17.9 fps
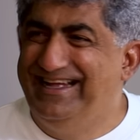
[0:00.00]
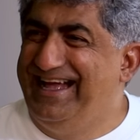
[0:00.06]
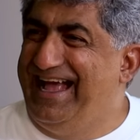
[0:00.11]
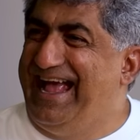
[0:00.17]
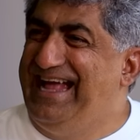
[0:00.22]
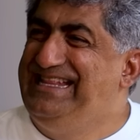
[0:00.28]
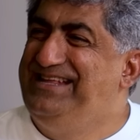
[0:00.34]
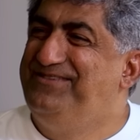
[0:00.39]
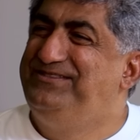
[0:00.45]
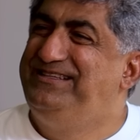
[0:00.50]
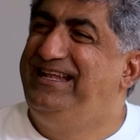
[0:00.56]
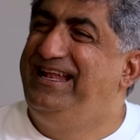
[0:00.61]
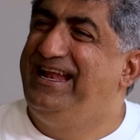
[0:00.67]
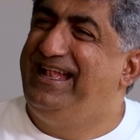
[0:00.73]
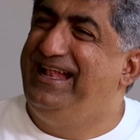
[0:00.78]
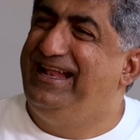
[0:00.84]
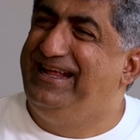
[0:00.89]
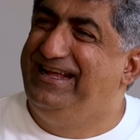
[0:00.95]
and there was a
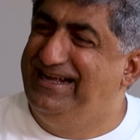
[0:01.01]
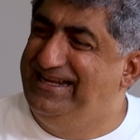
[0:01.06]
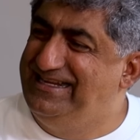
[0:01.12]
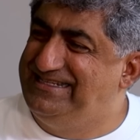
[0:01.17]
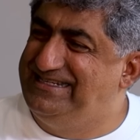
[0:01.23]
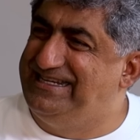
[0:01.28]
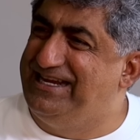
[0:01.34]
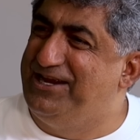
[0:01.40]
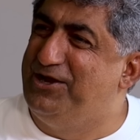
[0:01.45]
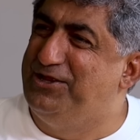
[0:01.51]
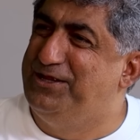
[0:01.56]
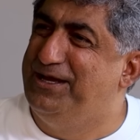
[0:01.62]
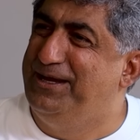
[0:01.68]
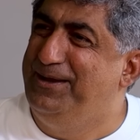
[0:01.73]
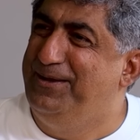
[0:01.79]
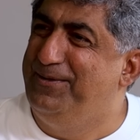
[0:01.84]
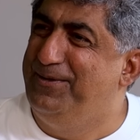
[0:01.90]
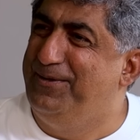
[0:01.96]
little girl sitting in
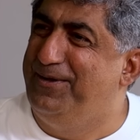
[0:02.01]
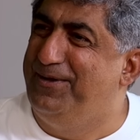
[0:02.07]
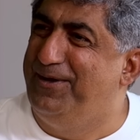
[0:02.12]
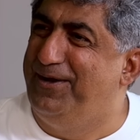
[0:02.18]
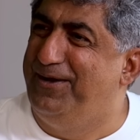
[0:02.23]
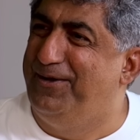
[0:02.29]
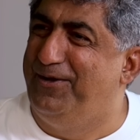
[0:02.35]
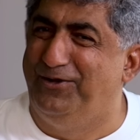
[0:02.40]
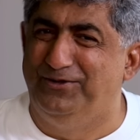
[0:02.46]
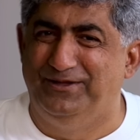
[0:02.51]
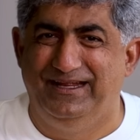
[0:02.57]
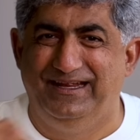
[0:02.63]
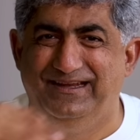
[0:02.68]
front